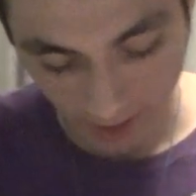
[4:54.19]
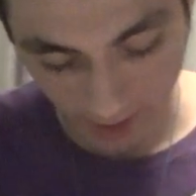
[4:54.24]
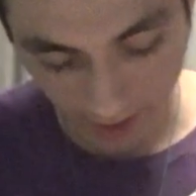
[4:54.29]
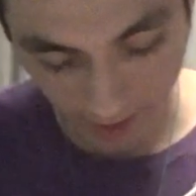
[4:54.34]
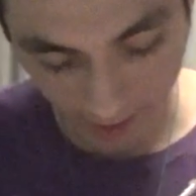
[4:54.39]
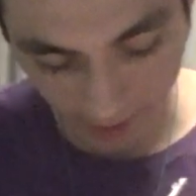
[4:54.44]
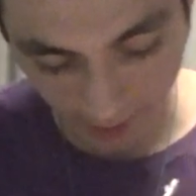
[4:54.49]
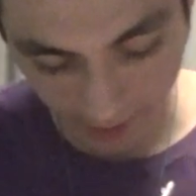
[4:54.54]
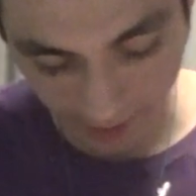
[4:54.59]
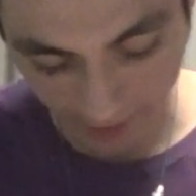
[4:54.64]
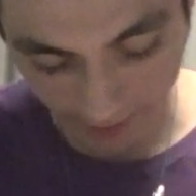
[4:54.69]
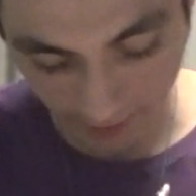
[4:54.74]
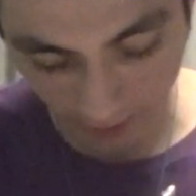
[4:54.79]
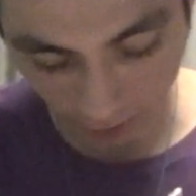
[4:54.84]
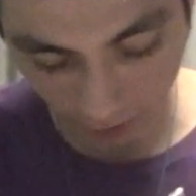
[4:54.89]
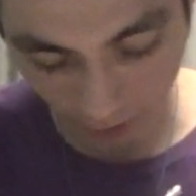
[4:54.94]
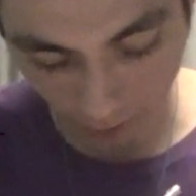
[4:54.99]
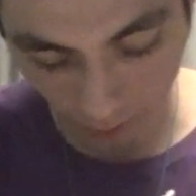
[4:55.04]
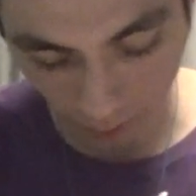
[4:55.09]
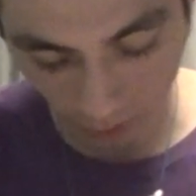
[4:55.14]
and that
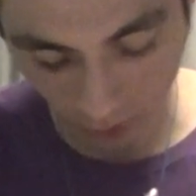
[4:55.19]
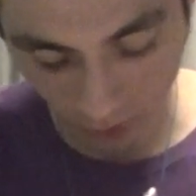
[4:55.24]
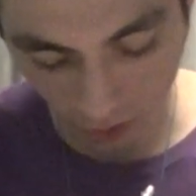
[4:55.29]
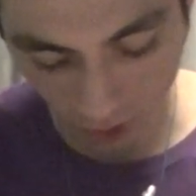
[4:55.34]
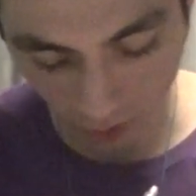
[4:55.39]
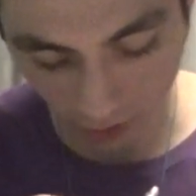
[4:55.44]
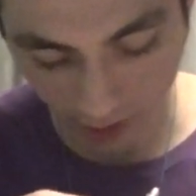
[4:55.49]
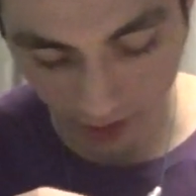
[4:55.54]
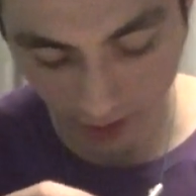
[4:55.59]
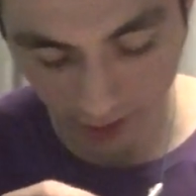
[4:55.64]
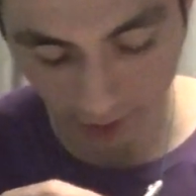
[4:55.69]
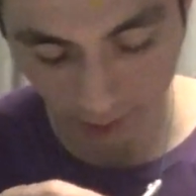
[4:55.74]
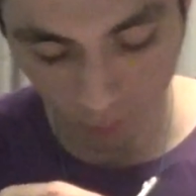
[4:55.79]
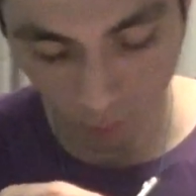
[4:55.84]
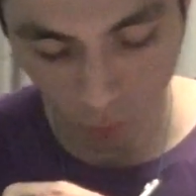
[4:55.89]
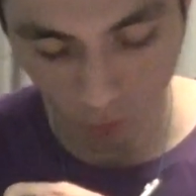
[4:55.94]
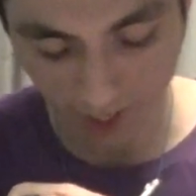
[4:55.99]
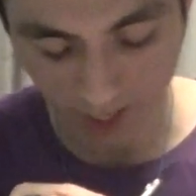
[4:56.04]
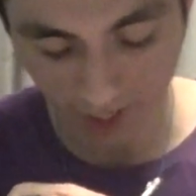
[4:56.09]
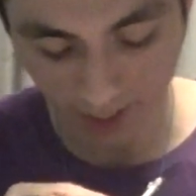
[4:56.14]
series was called
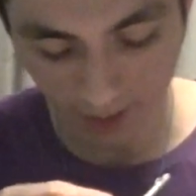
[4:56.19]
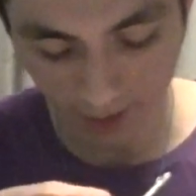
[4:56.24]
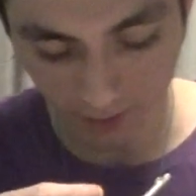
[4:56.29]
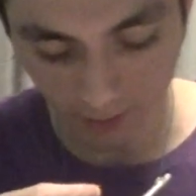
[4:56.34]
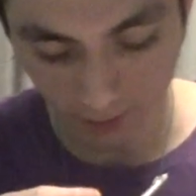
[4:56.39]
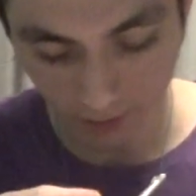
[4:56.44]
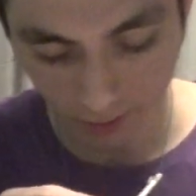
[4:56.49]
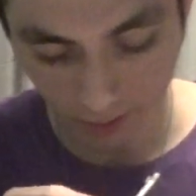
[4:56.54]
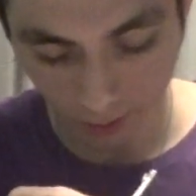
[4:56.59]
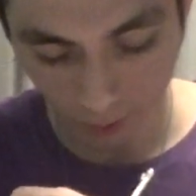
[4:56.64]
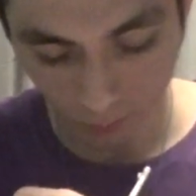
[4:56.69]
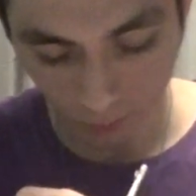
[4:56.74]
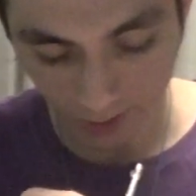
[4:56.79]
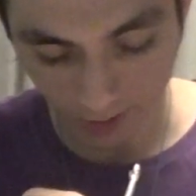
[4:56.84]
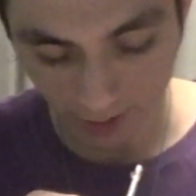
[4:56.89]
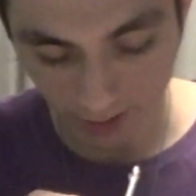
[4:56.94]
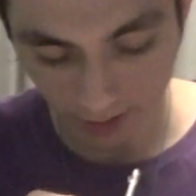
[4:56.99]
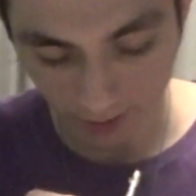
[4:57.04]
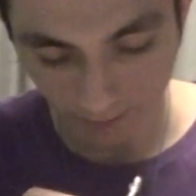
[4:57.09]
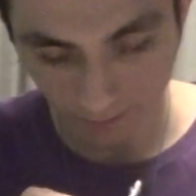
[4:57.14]
Gundam Wing,
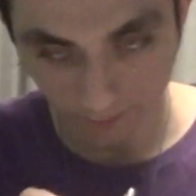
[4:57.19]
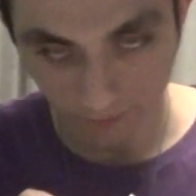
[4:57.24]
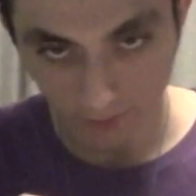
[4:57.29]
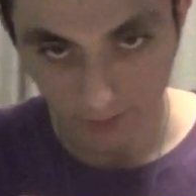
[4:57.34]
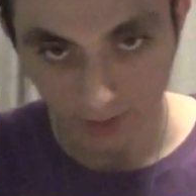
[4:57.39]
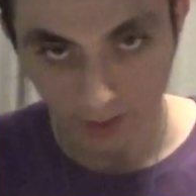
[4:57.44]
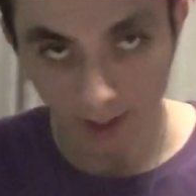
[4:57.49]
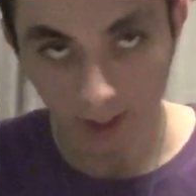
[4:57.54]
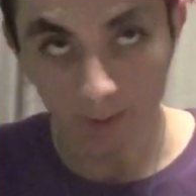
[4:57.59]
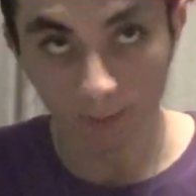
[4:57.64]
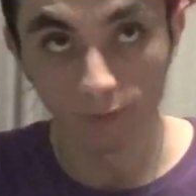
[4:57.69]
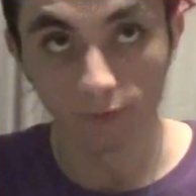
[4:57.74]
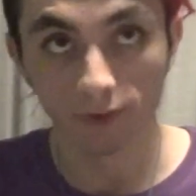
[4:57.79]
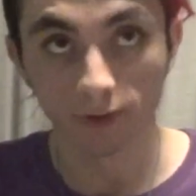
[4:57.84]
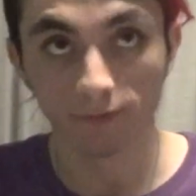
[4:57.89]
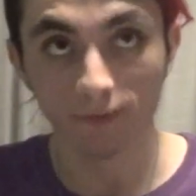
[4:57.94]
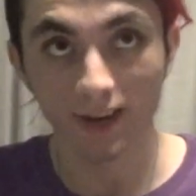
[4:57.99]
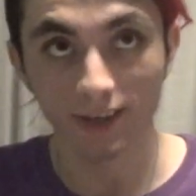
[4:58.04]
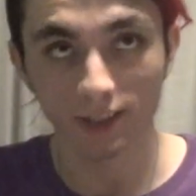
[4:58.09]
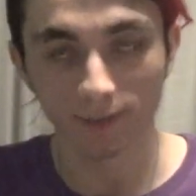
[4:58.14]
which
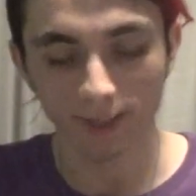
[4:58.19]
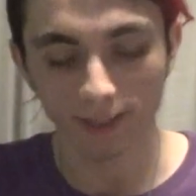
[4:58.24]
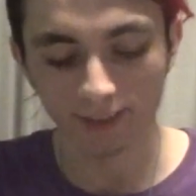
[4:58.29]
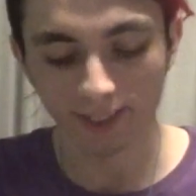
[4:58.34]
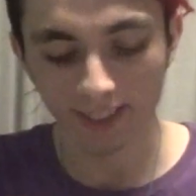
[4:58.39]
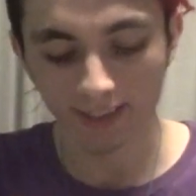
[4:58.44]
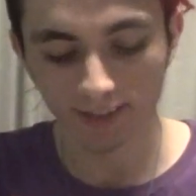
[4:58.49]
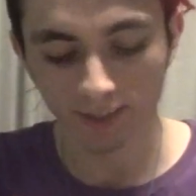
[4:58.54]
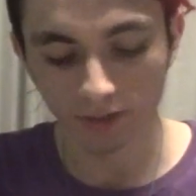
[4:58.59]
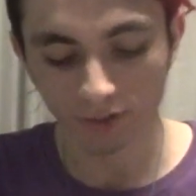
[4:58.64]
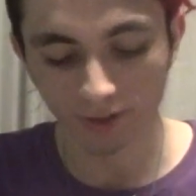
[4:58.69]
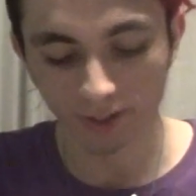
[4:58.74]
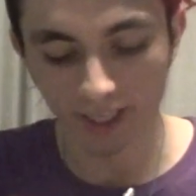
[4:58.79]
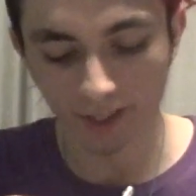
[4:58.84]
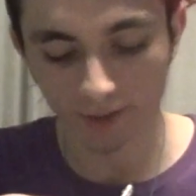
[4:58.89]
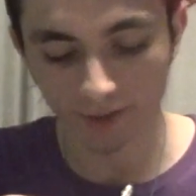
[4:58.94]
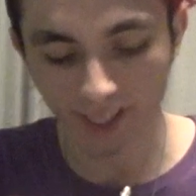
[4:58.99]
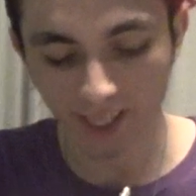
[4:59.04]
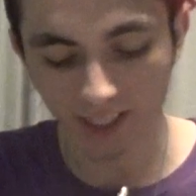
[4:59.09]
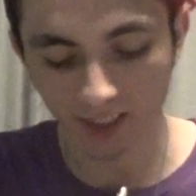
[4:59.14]
fun fact about that series,
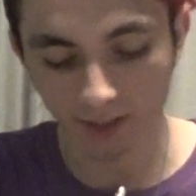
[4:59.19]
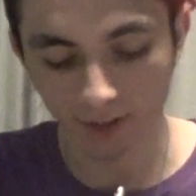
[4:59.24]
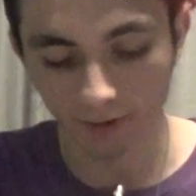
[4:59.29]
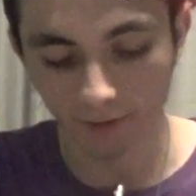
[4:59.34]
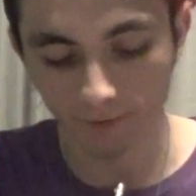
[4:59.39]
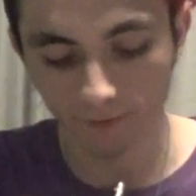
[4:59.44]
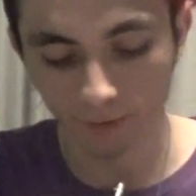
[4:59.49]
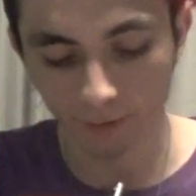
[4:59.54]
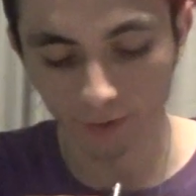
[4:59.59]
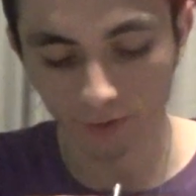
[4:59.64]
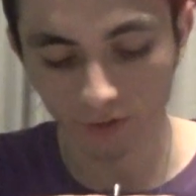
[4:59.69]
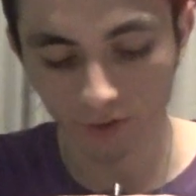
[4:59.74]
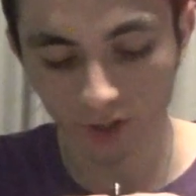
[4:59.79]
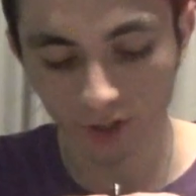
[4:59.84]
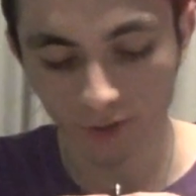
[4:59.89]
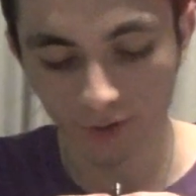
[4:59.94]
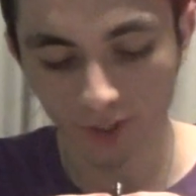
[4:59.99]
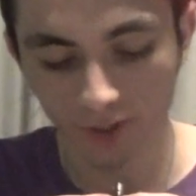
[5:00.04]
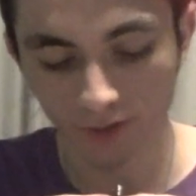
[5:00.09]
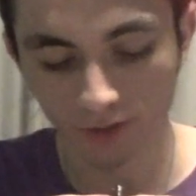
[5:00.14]
that was actually the first
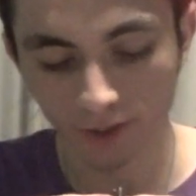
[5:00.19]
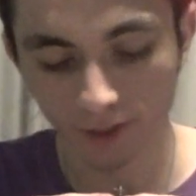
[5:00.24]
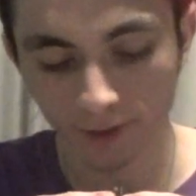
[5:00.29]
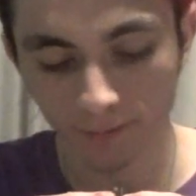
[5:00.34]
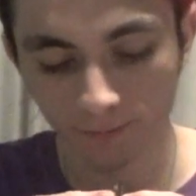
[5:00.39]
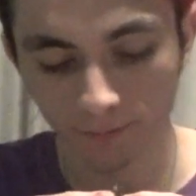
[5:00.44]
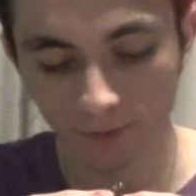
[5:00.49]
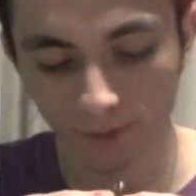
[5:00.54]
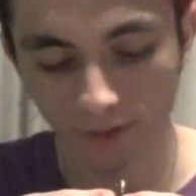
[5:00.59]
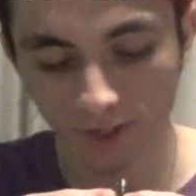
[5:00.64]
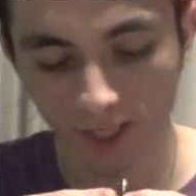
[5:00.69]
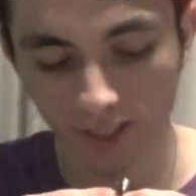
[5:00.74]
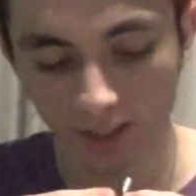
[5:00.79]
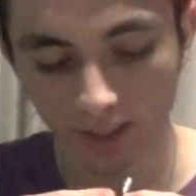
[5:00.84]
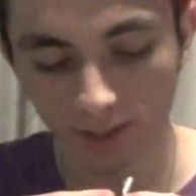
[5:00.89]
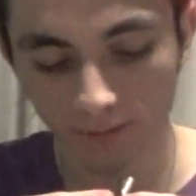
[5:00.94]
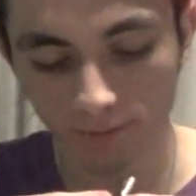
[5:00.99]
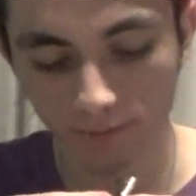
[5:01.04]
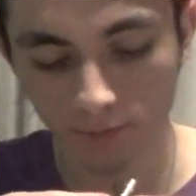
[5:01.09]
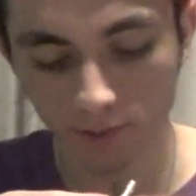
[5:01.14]
series to actually